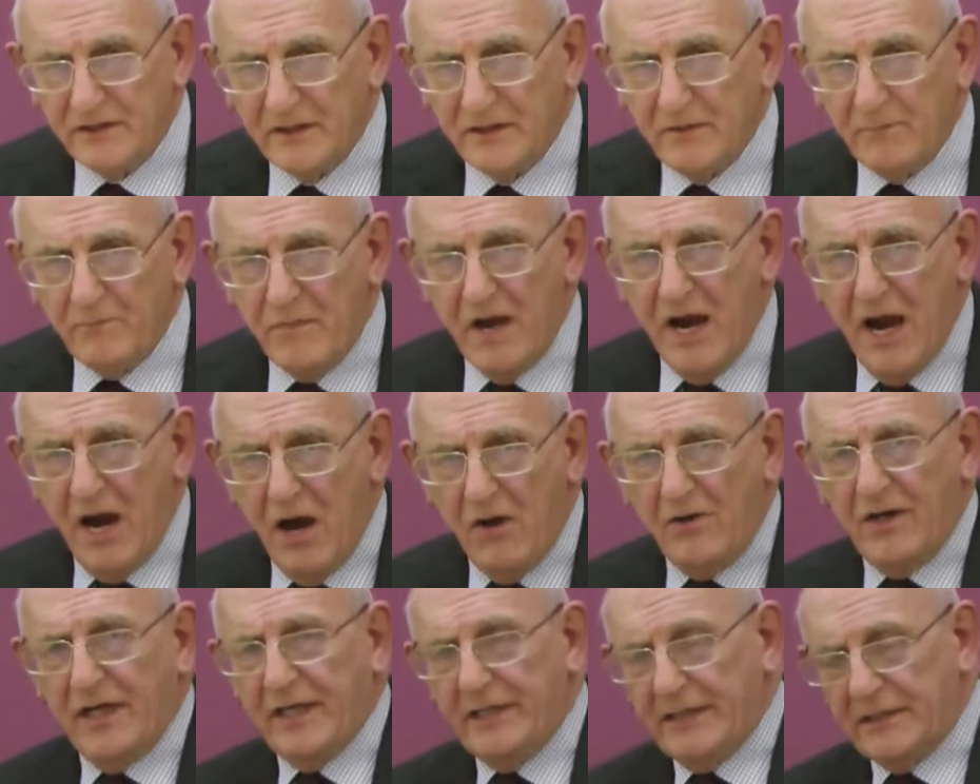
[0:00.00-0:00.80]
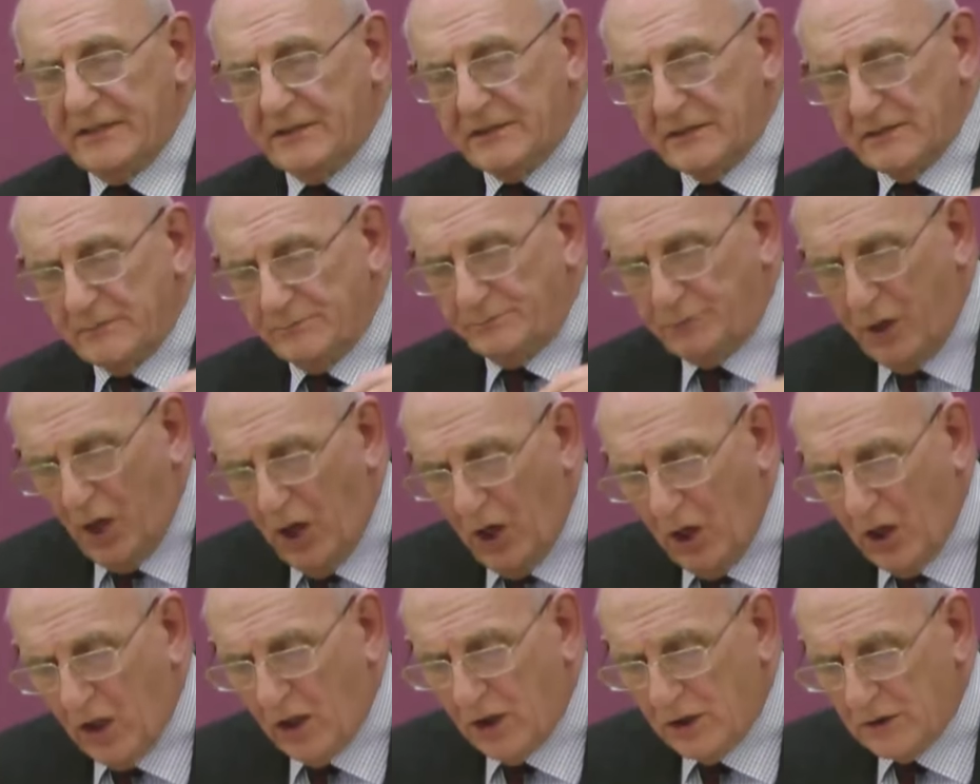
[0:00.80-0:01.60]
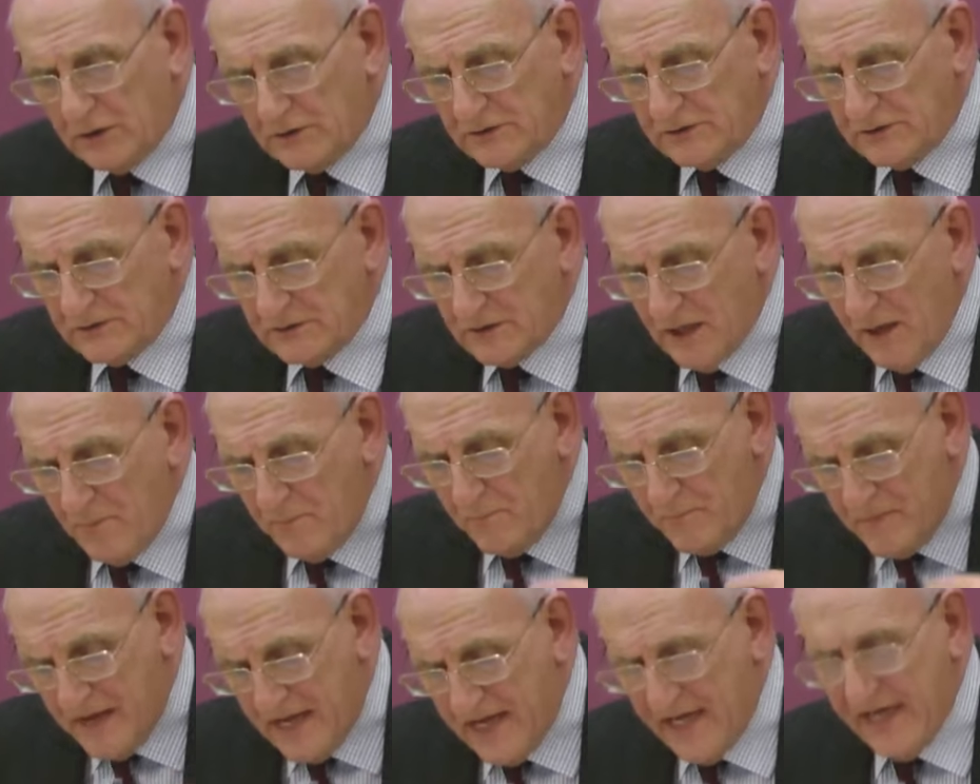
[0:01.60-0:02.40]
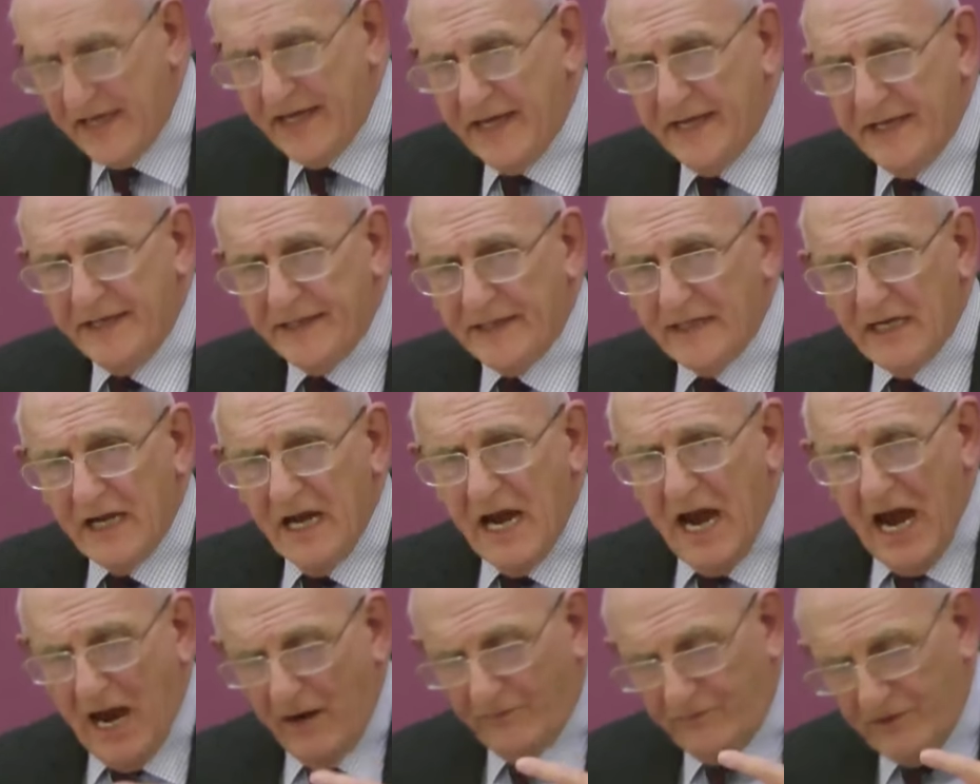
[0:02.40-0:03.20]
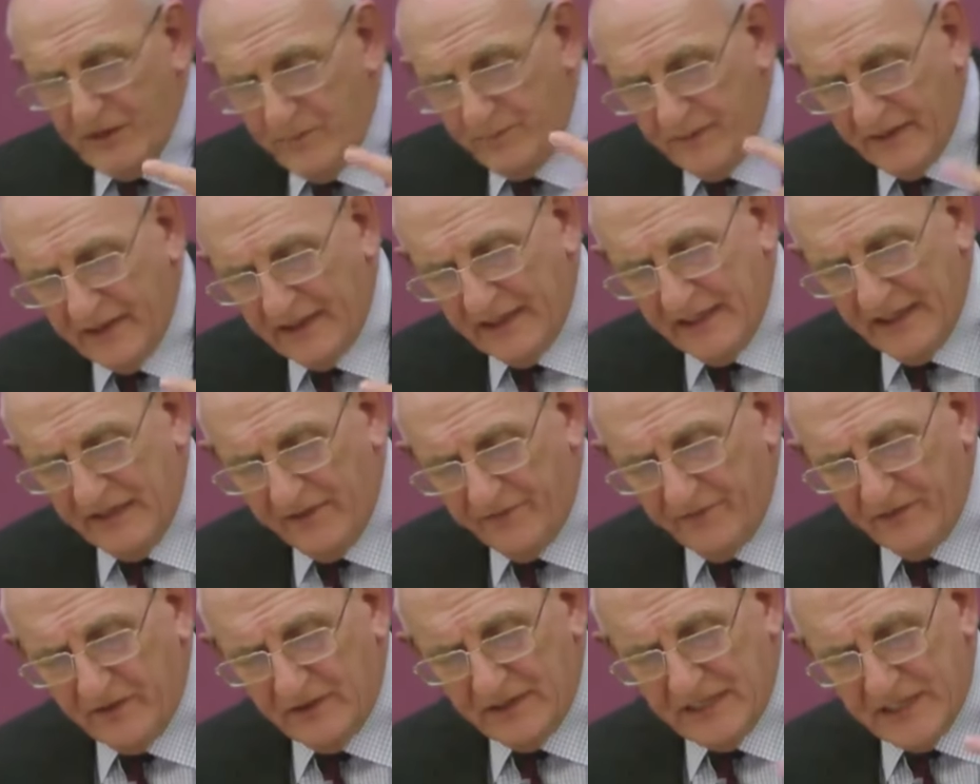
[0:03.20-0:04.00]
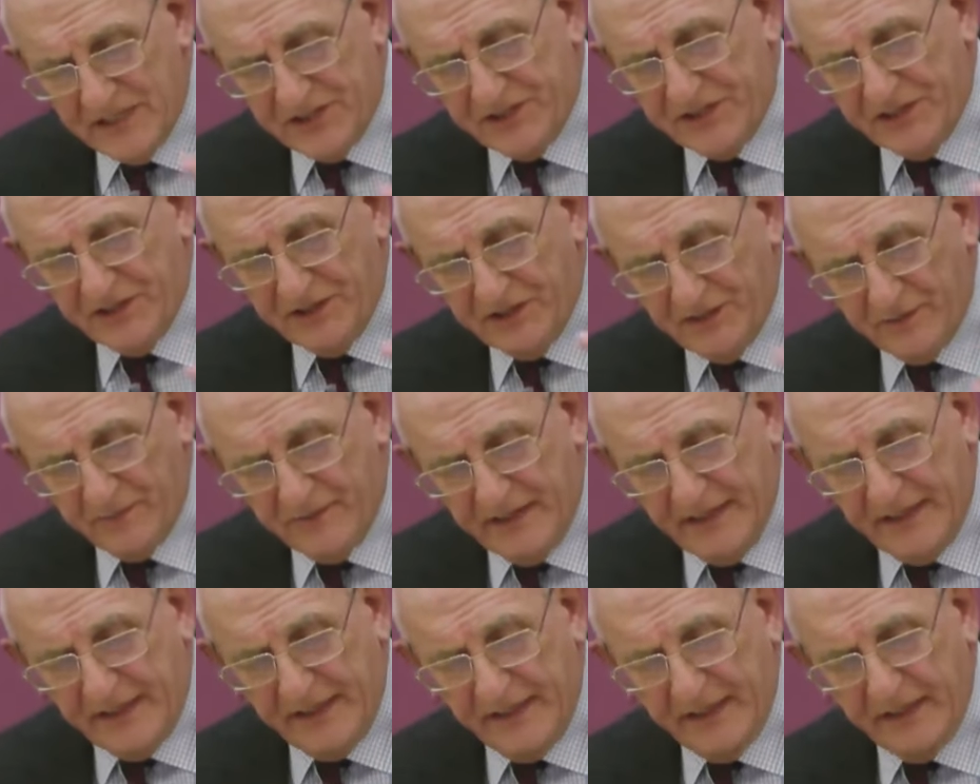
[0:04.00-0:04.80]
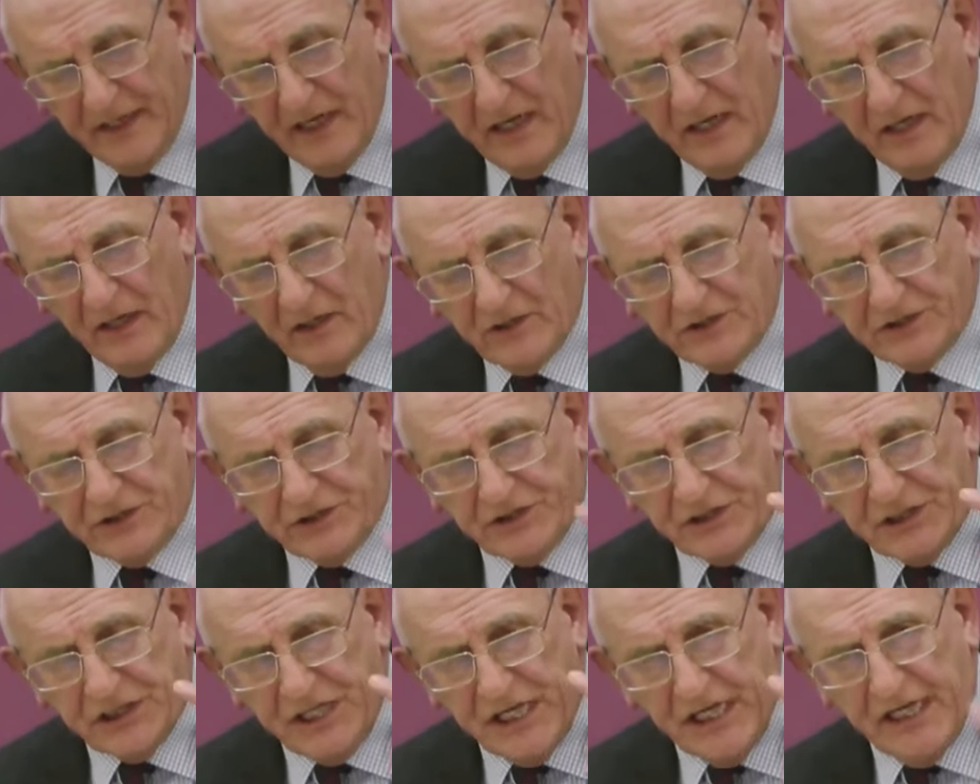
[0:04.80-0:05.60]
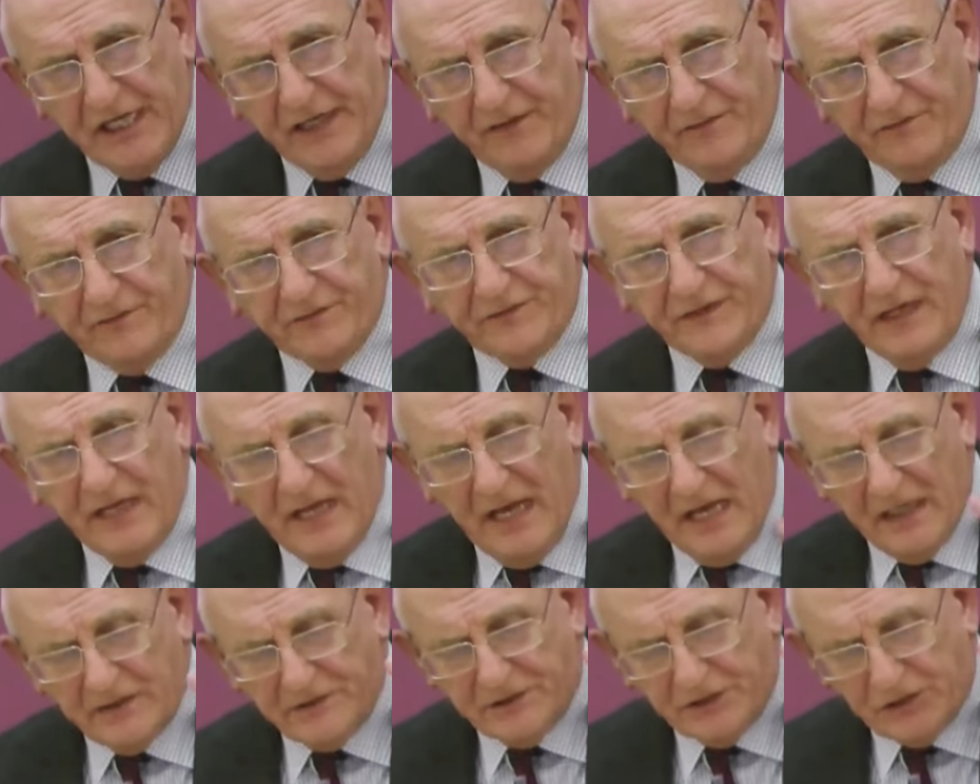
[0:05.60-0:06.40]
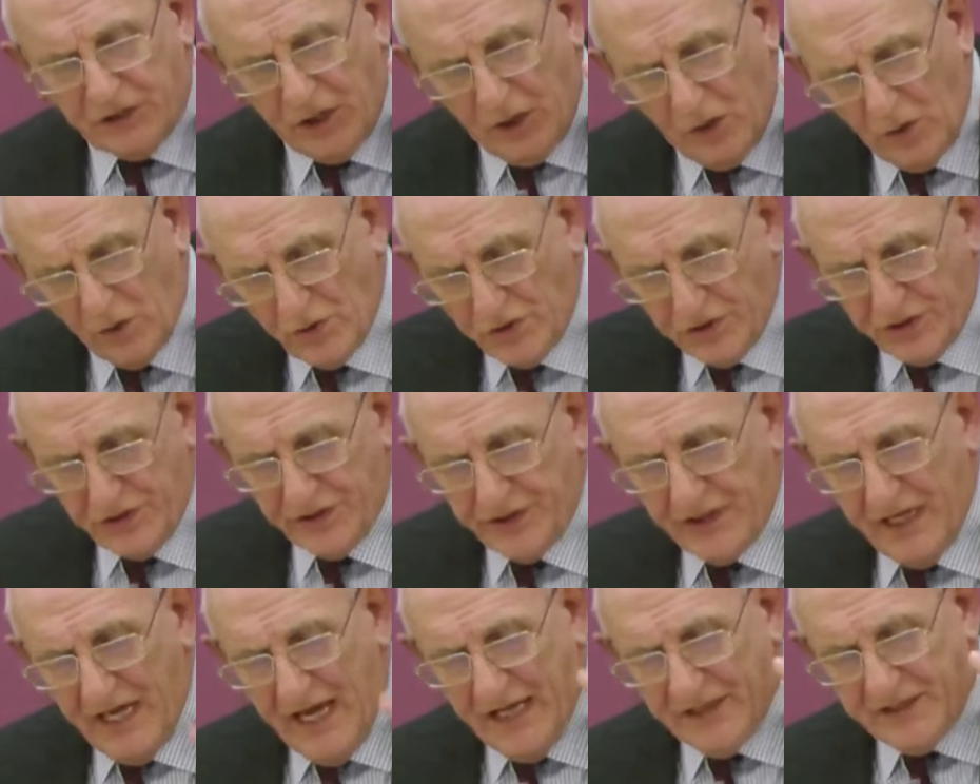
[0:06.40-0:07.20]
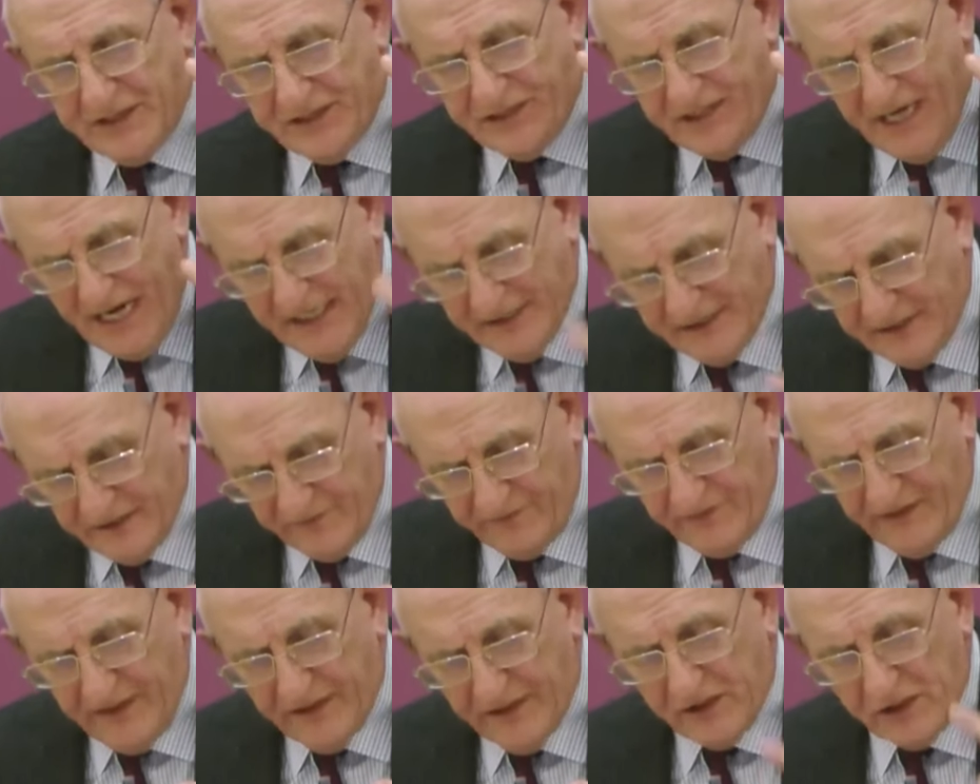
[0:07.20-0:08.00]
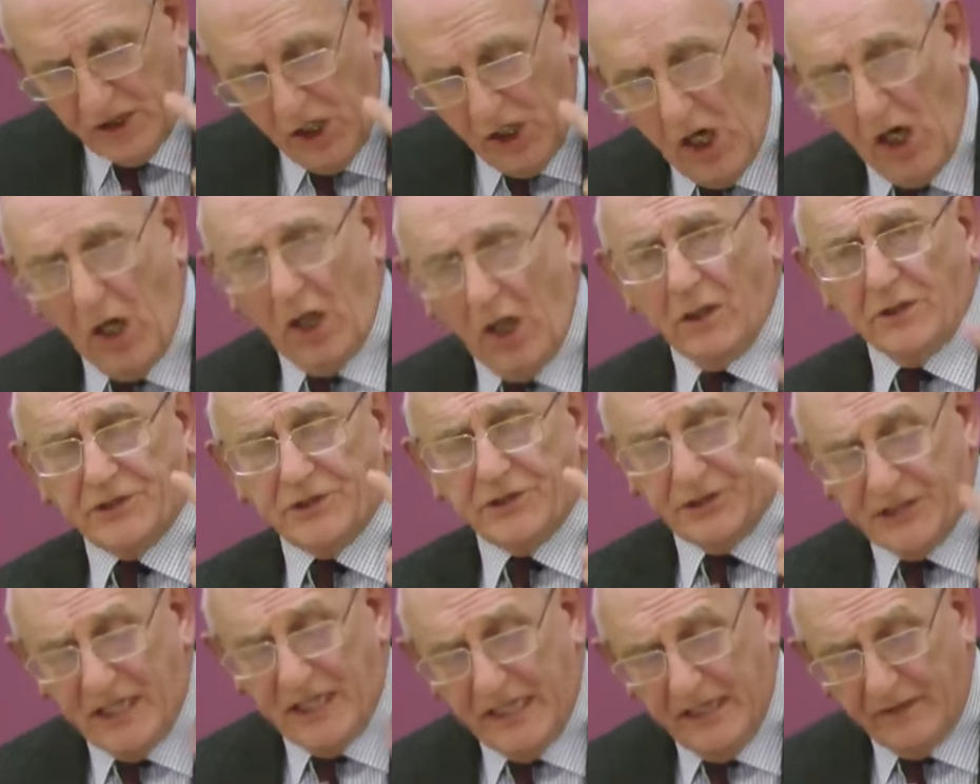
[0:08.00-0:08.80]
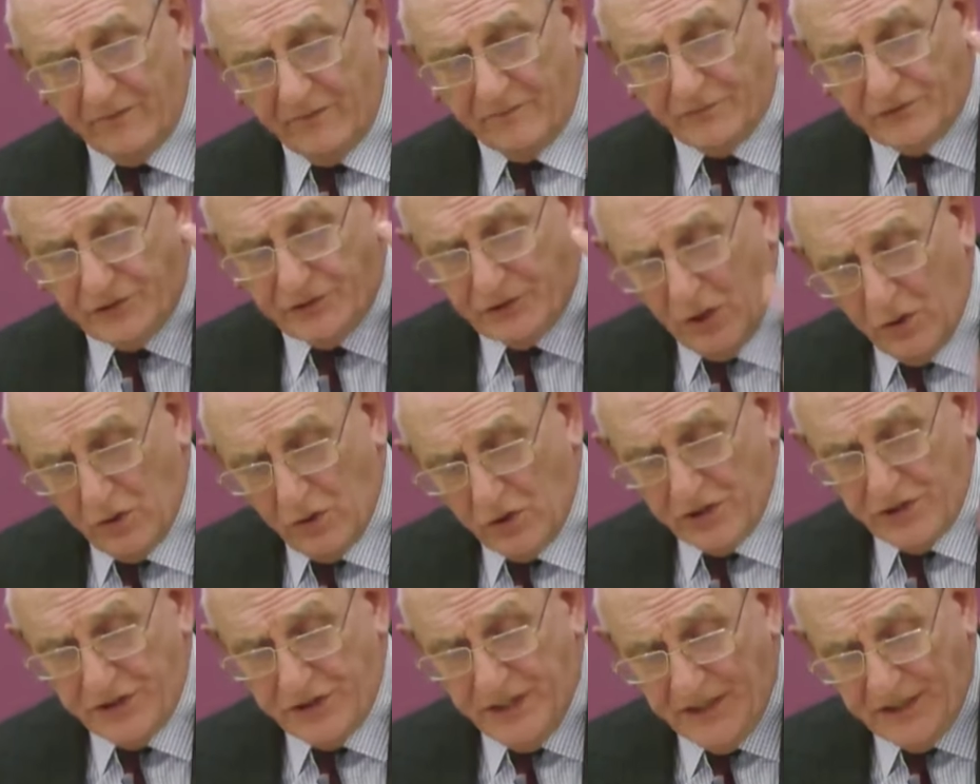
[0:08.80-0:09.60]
Mary, Paul, me, every believer listening to me is saved and chosen and sanctified. Called, saved, chosen and